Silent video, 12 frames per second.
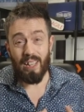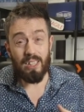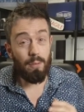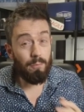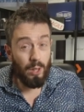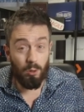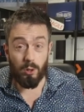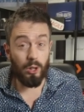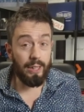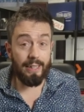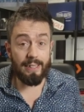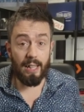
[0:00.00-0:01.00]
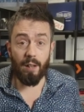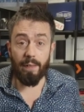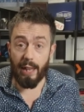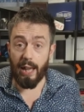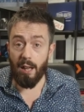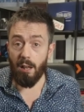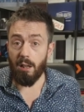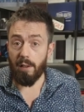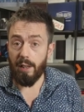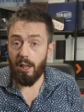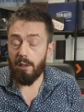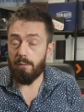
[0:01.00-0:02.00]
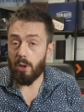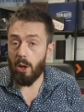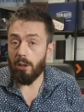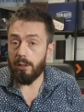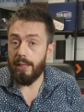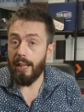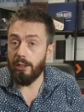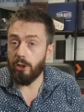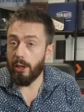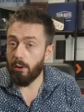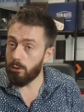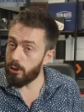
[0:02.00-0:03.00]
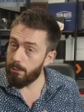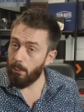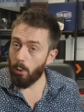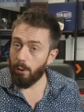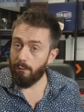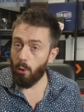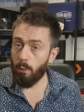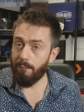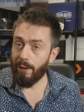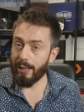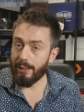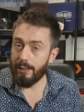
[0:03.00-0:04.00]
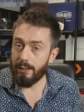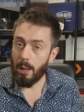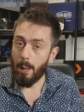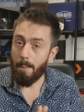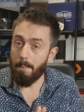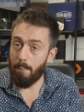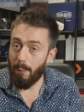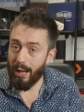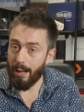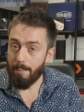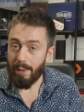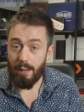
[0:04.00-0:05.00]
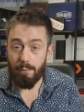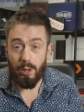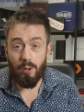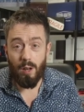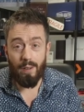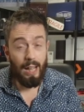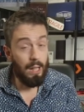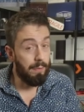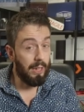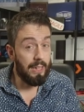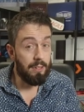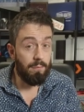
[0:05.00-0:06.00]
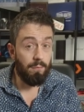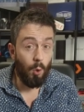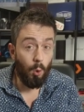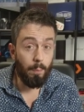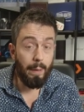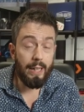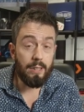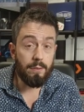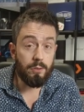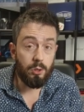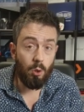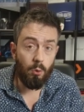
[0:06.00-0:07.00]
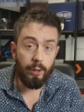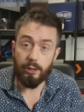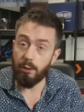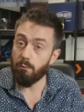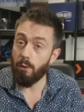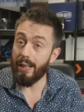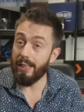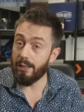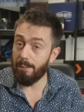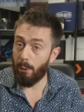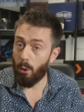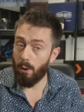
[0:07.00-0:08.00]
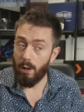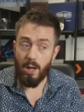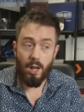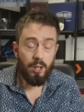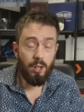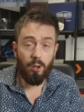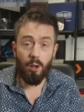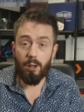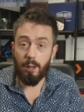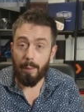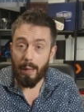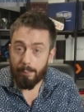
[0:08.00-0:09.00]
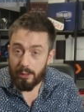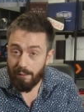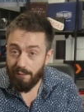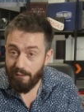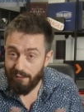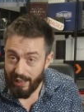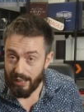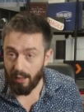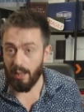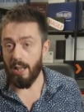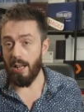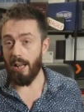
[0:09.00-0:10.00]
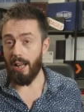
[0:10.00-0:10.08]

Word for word: there's a few goodies out there that have got ten G on smaller form factors, but if you don't have at least four bays of storage and RAID support, you're not going to be able to fill